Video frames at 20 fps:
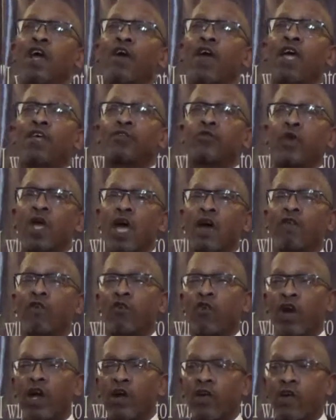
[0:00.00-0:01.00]
as we have
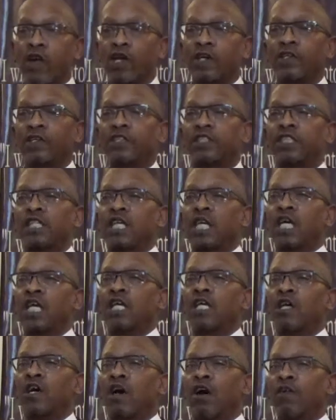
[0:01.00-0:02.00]
greater
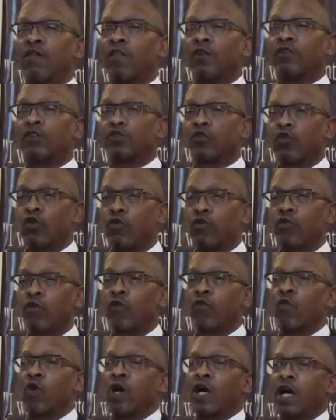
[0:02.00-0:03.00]
understanding of the truth
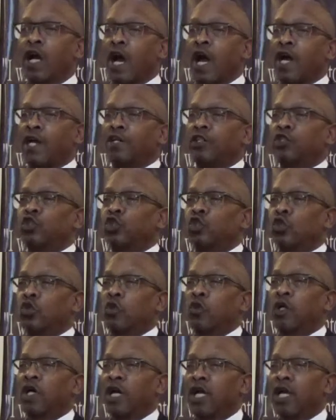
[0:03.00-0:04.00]
of what God is
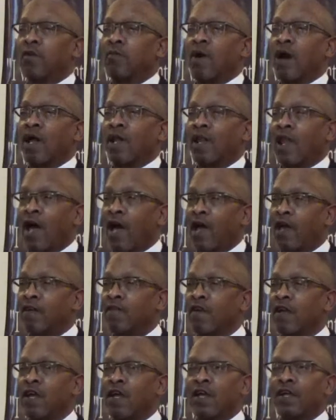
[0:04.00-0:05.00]
doing in my
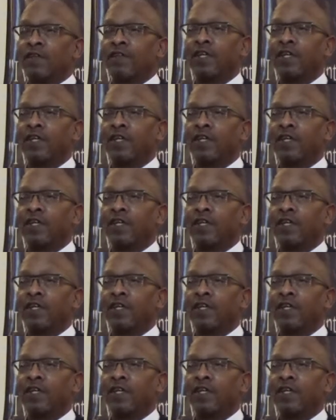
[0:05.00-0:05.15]
life,